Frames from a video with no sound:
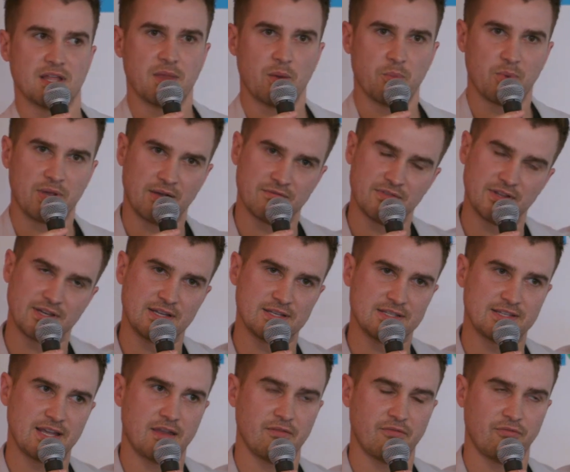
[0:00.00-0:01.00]
And then we have the
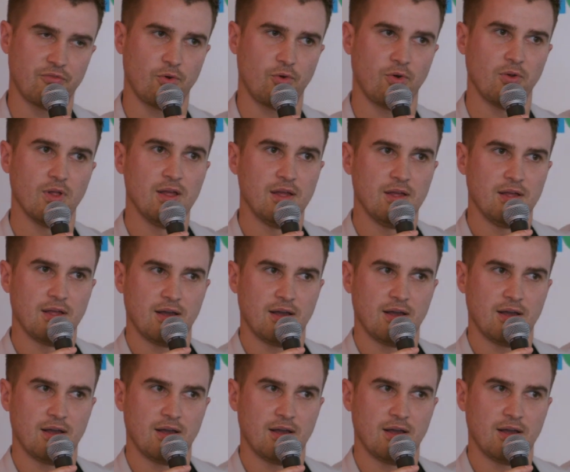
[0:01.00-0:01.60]
Contentful